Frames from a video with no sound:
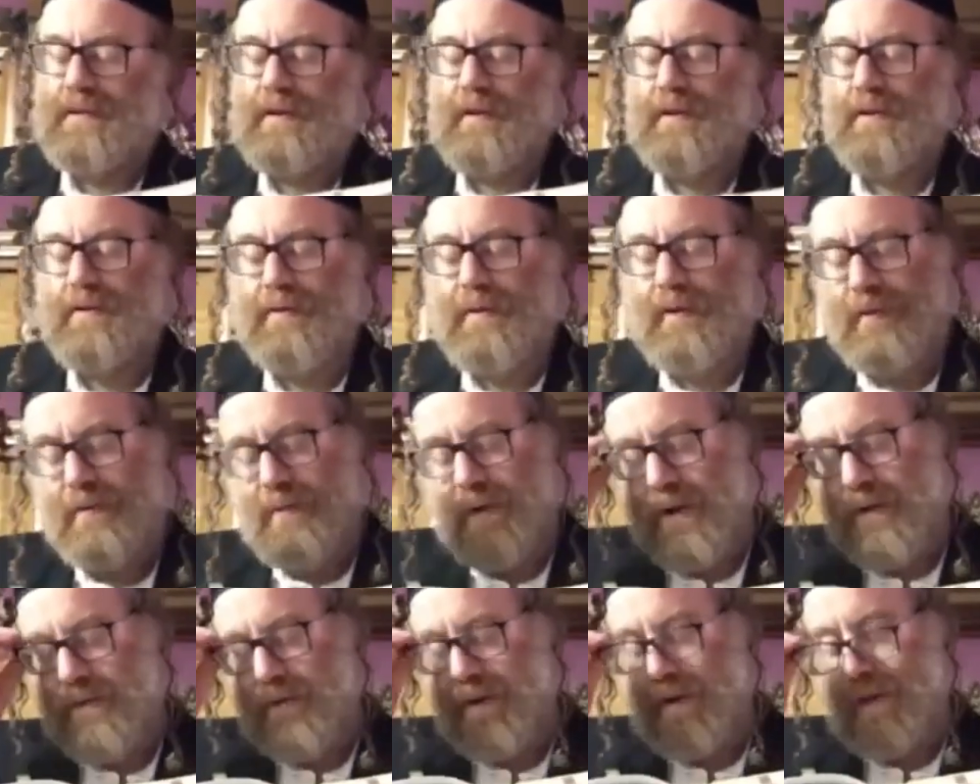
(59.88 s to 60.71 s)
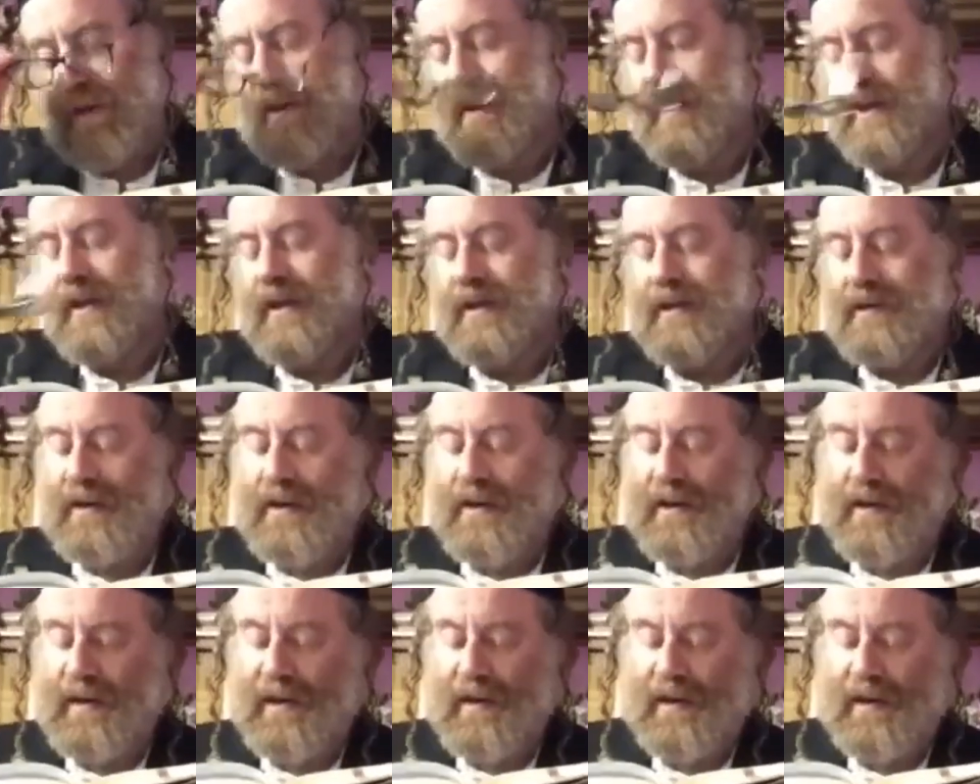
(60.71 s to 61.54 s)
so whatever you can
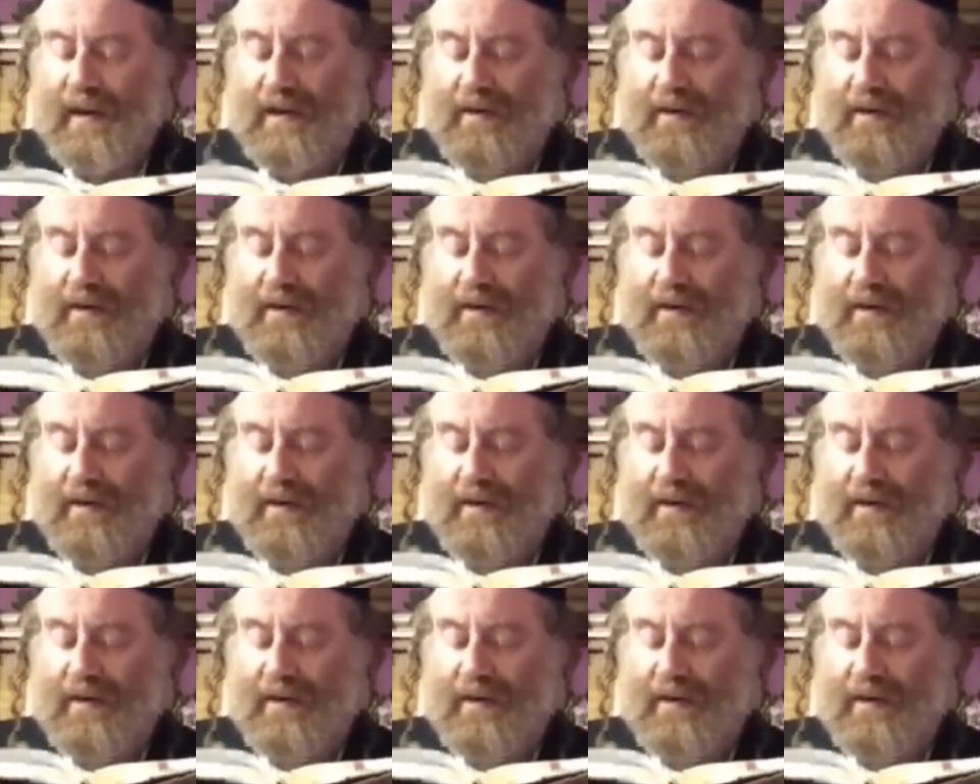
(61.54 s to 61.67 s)
uh,